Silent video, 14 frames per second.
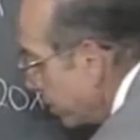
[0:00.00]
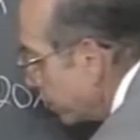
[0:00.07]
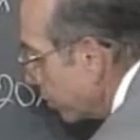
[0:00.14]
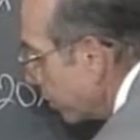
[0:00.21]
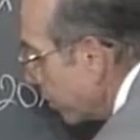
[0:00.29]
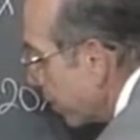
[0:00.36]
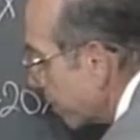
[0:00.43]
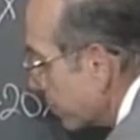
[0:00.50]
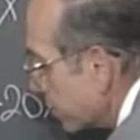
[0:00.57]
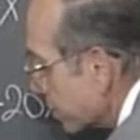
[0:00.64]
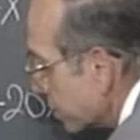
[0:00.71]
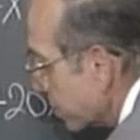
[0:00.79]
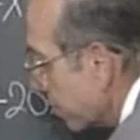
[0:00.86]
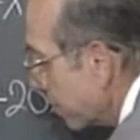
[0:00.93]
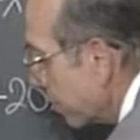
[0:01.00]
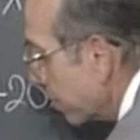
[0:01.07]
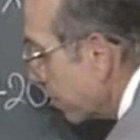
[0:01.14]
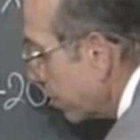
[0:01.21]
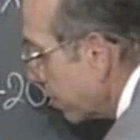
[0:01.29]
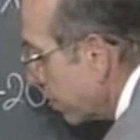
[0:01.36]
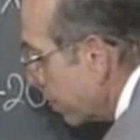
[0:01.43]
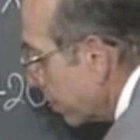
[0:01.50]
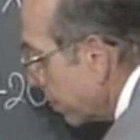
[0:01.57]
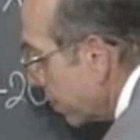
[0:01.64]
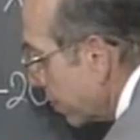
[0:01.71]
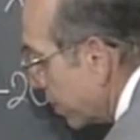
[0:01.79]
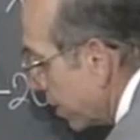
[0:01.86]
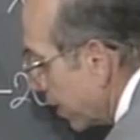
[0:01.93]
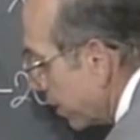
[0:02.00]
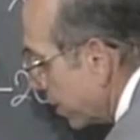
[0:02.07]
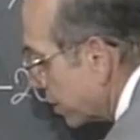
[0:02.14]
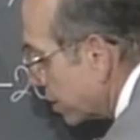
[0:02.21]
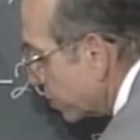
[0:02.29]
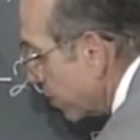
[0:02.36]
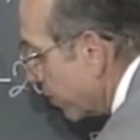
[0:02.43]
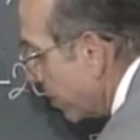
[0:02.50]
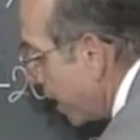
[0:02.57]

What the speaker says: times, now let's see what we